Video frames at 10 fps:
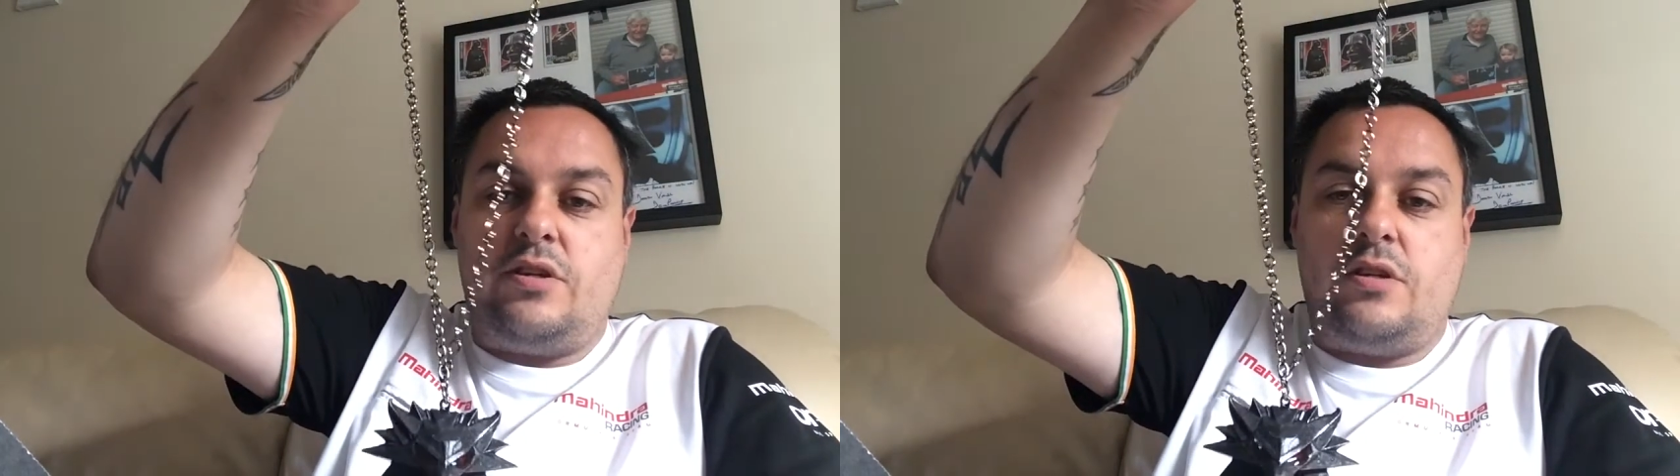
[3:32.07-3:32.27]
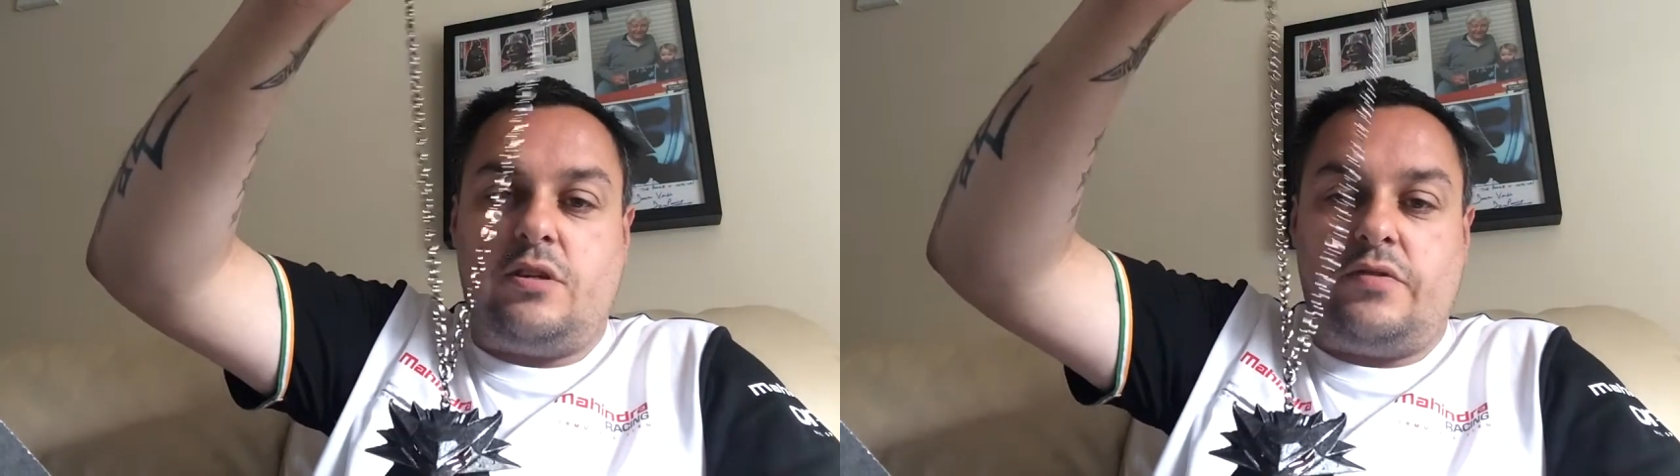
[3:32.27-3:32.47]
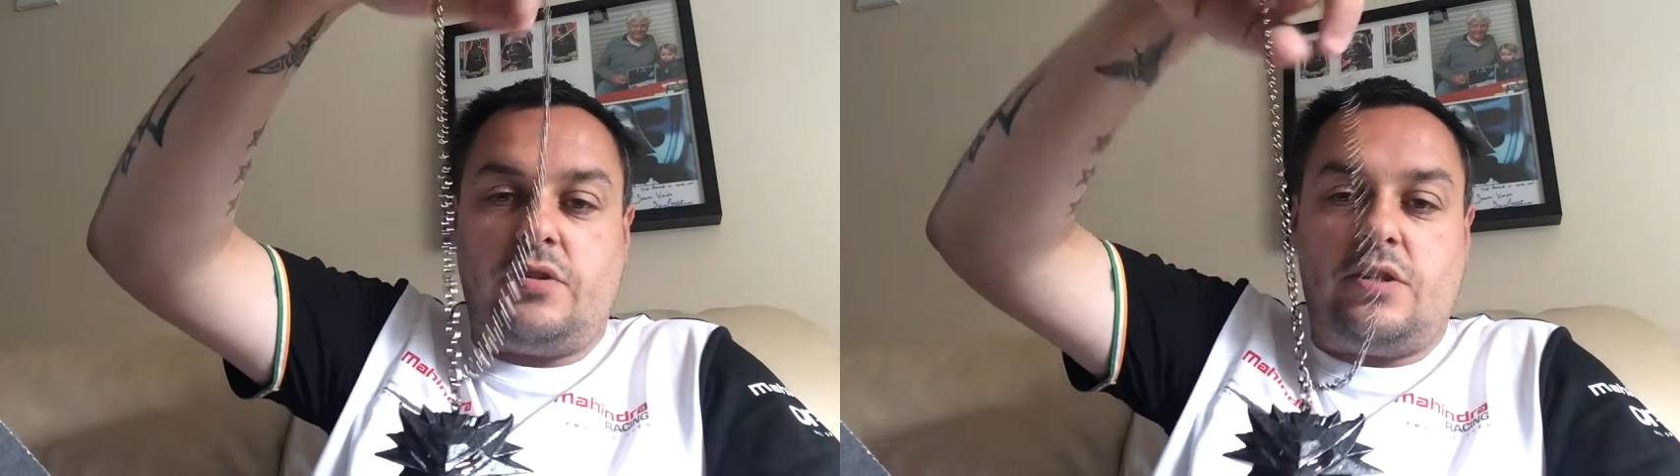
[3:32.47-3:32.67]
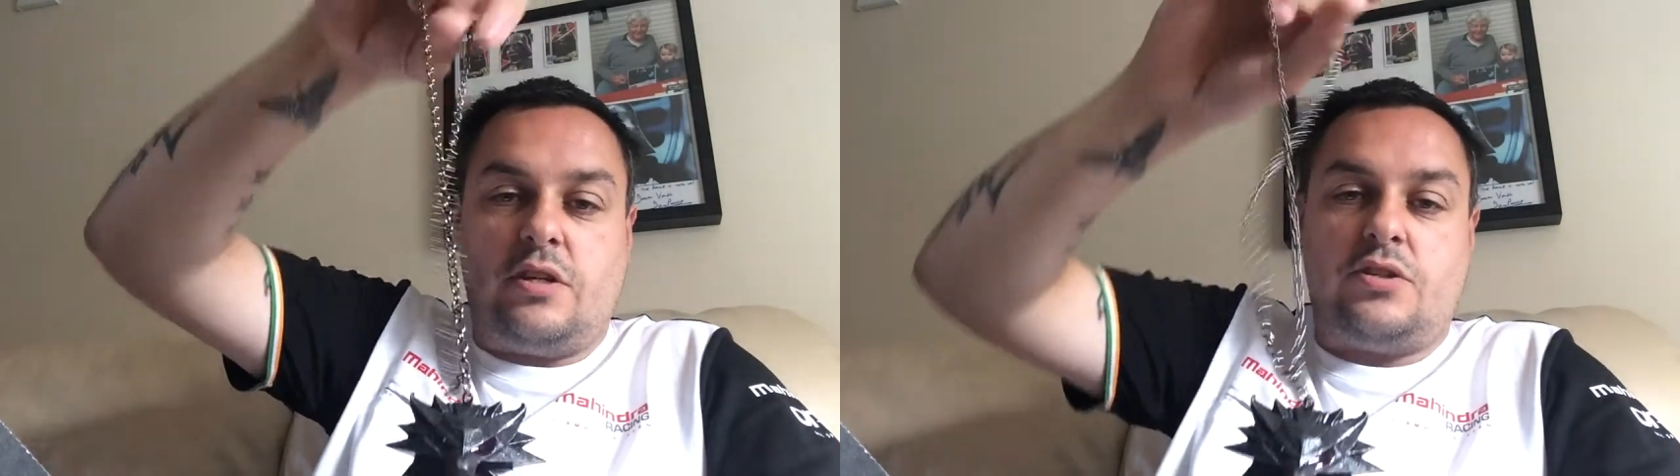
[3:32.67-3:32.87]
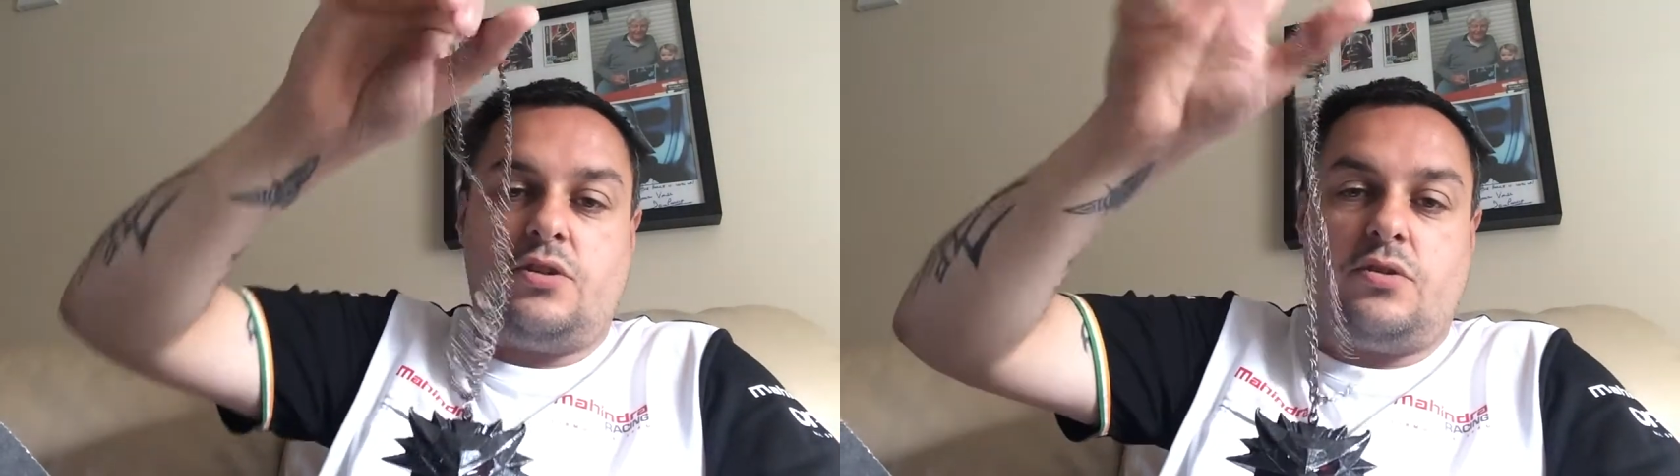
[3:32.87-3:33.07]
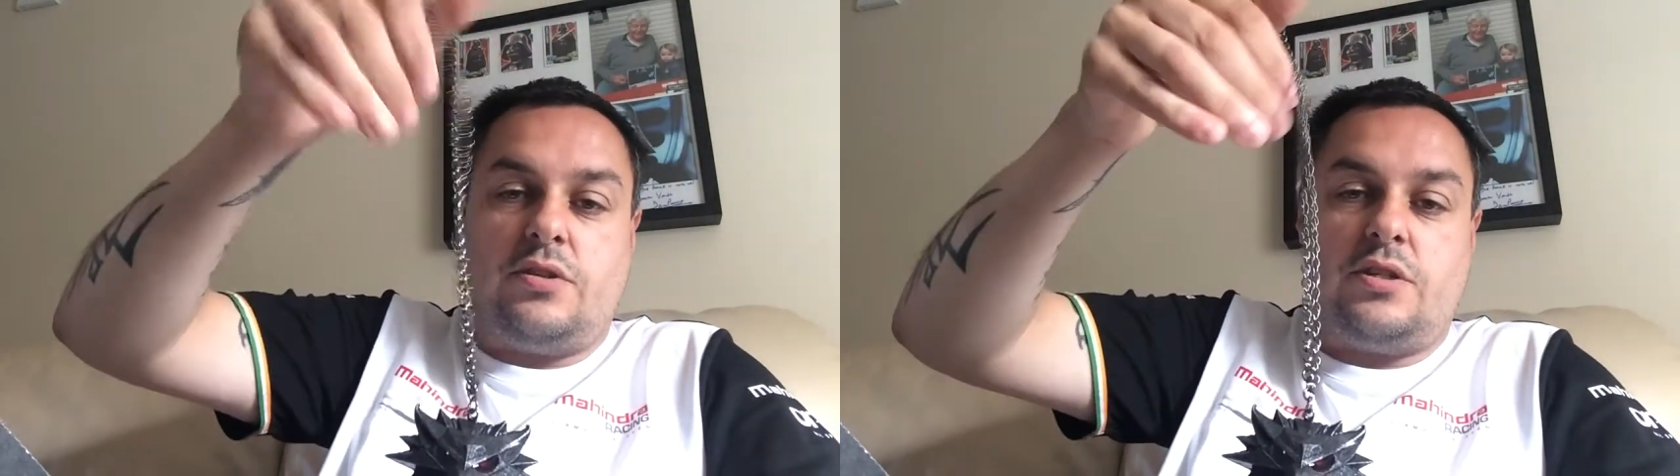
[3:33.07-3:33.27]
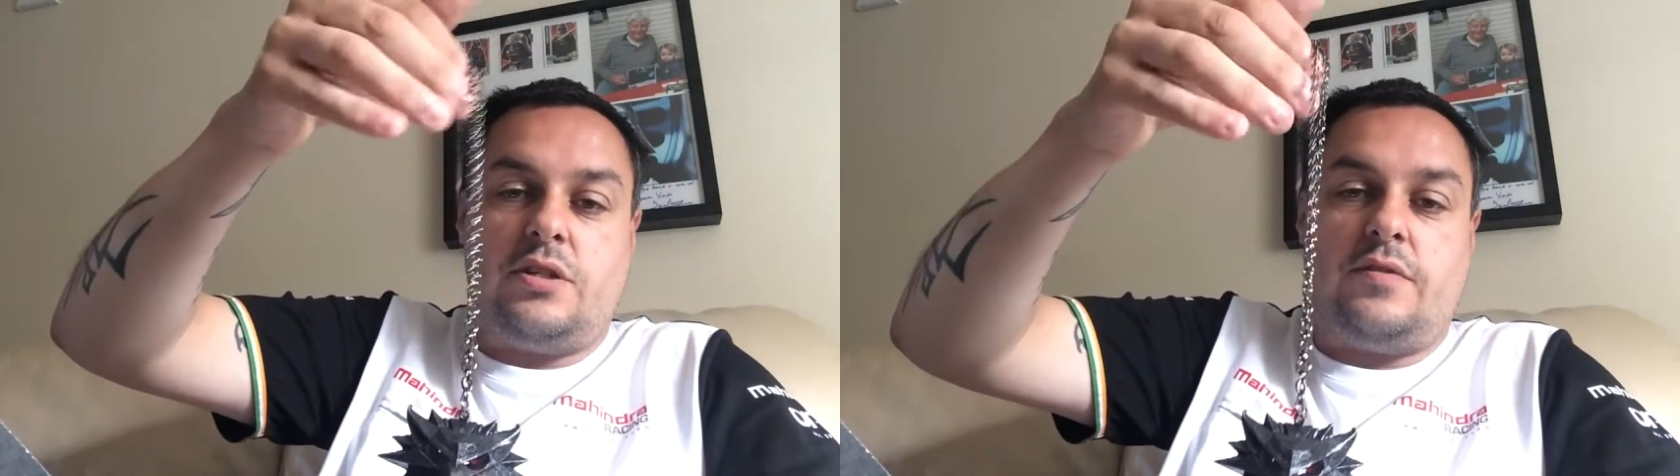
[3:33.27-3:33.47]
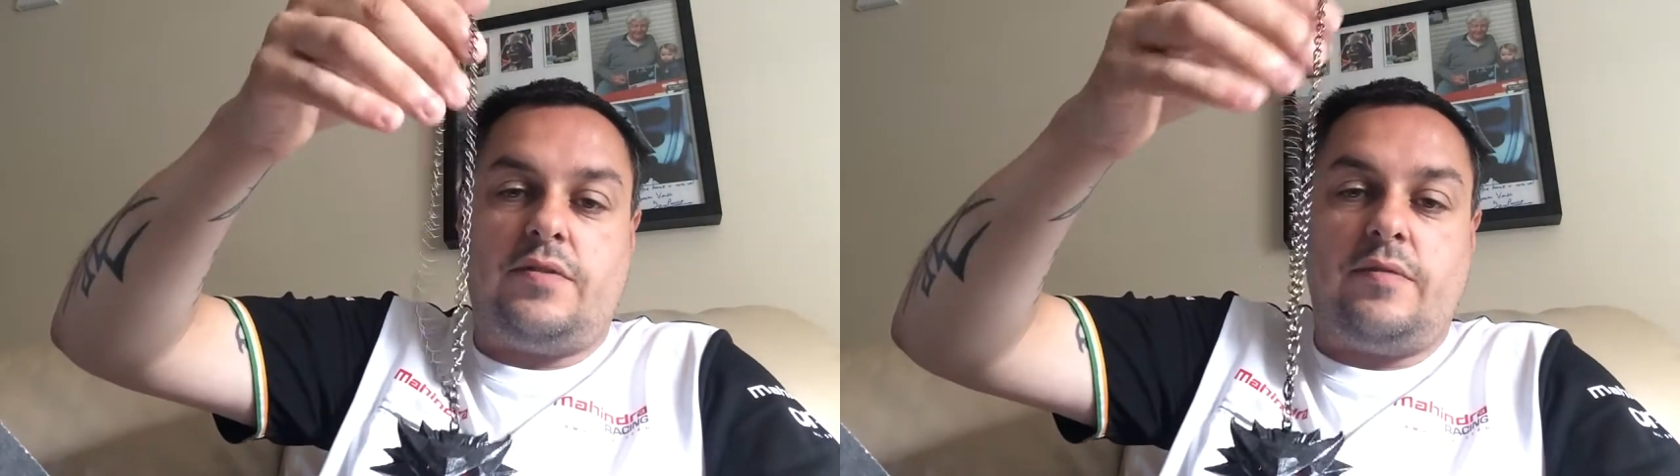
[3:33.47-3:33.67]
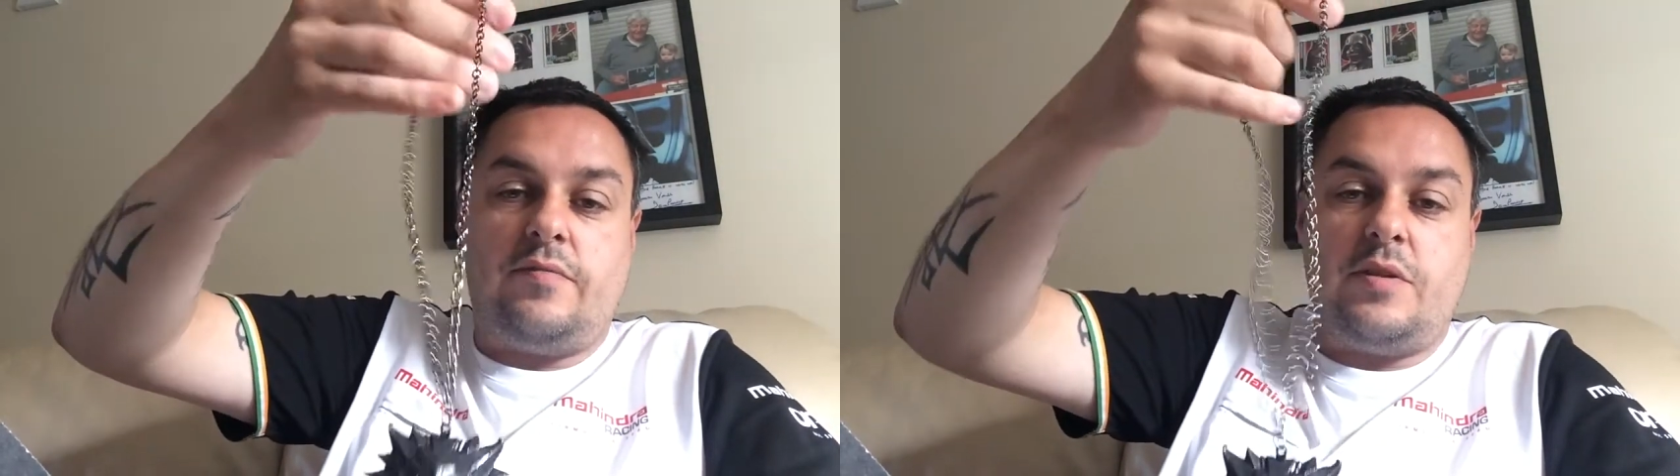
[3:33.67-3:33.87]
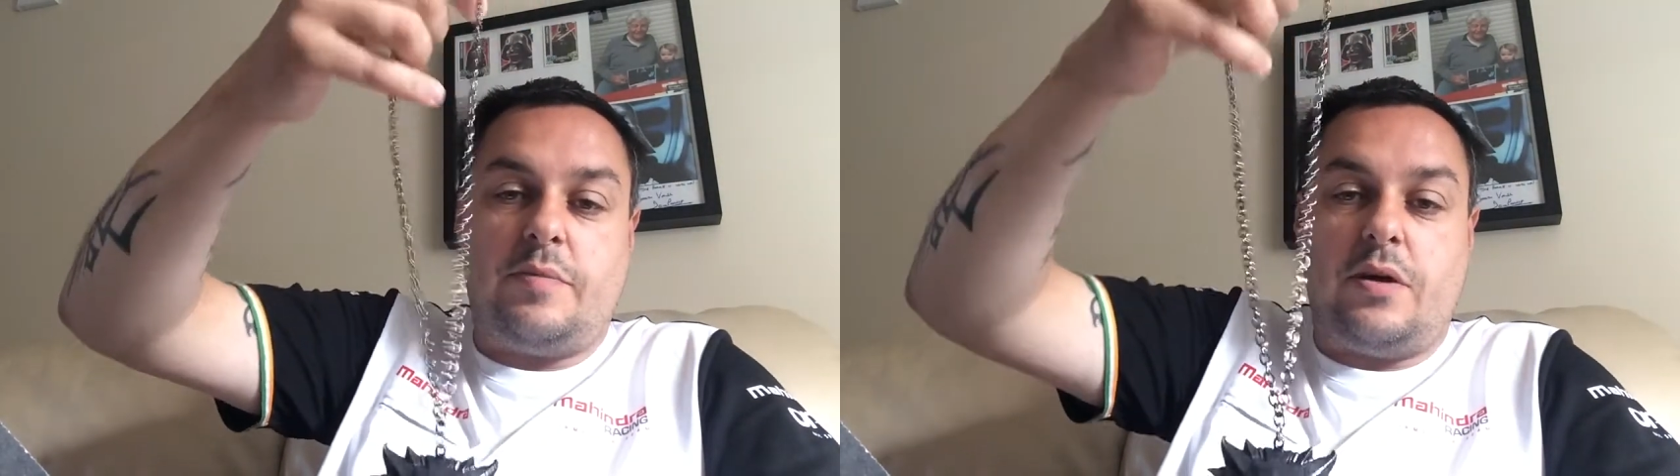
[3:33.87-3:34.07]
heard of it until I saw this as a theme
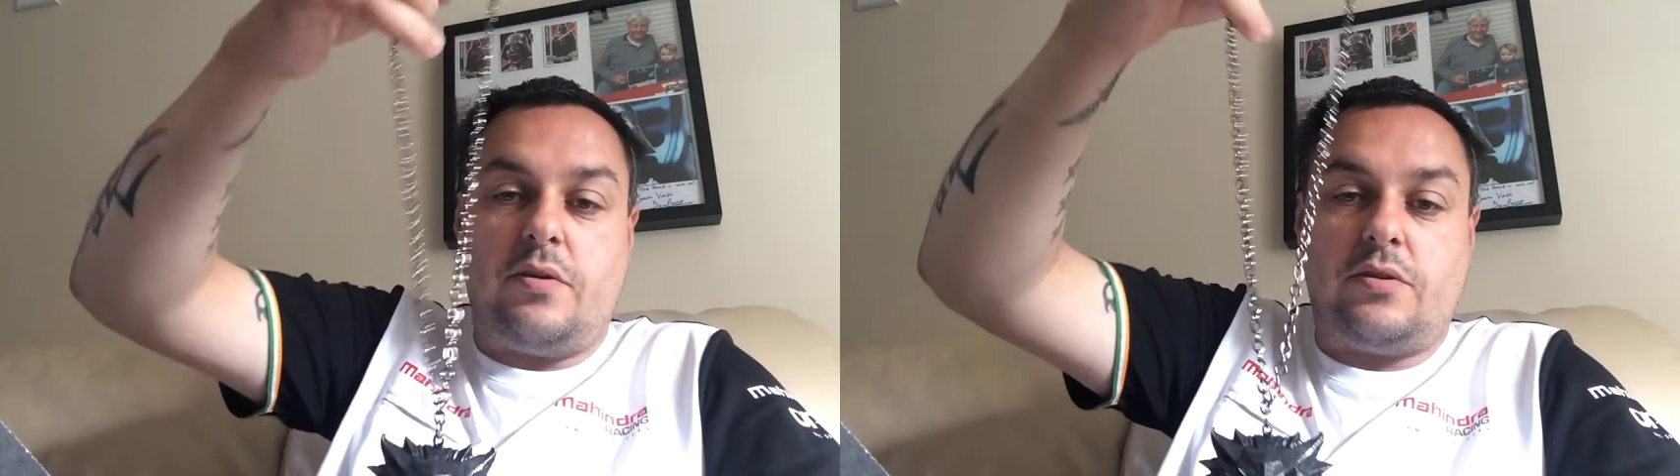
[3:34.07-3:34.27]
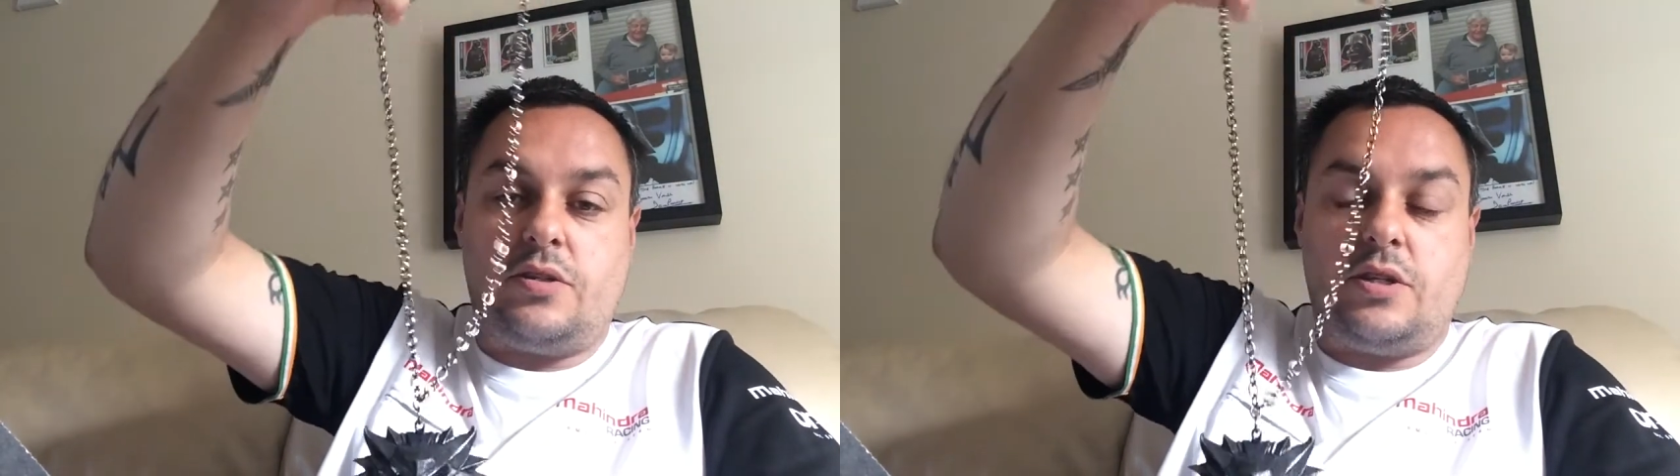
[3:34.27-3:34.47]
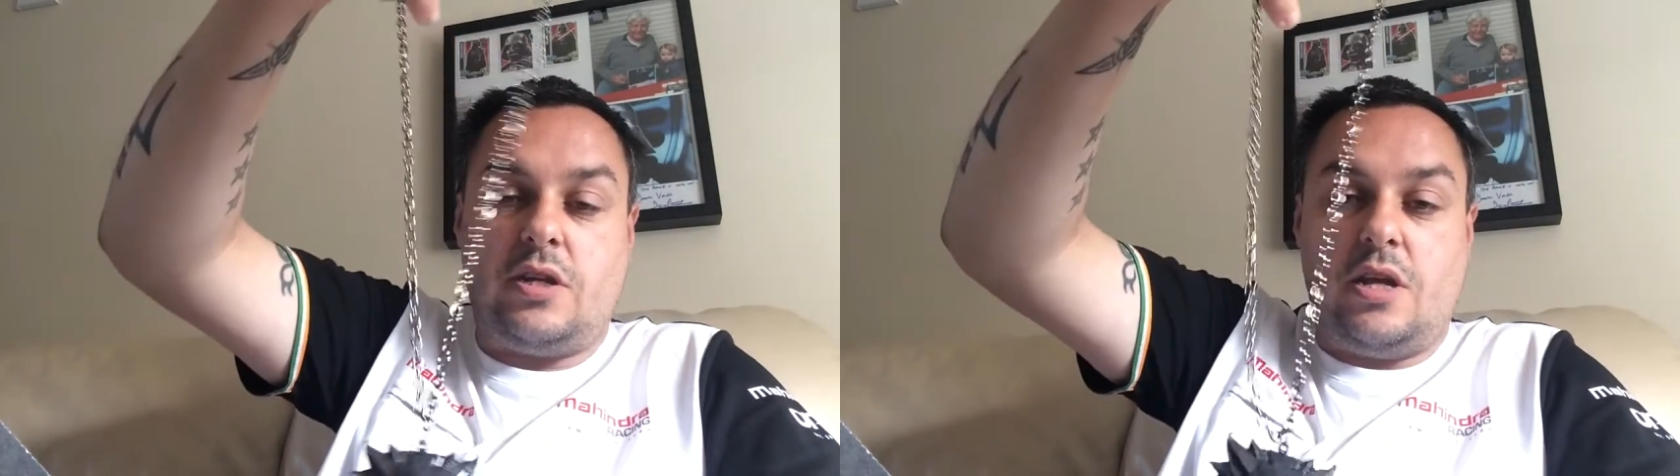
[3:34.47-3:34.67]
for the box.